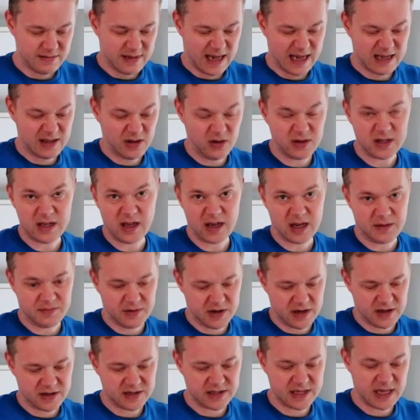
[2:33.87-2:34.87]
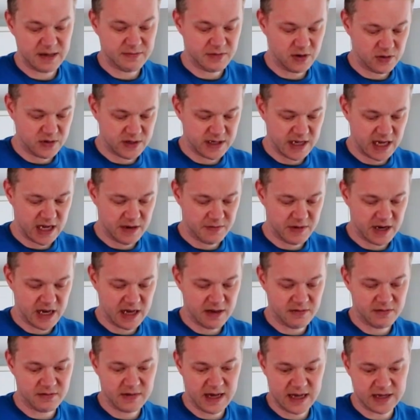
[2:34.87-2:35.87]
that looks like a parsnip, you'll see in a
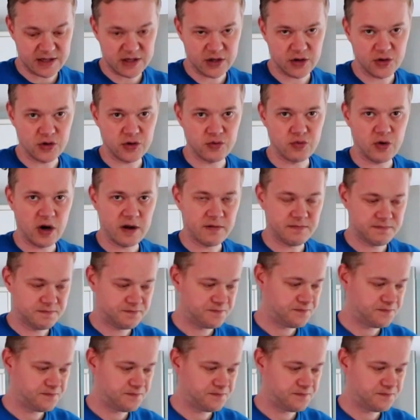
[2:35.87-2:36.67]
minute. That's a good one.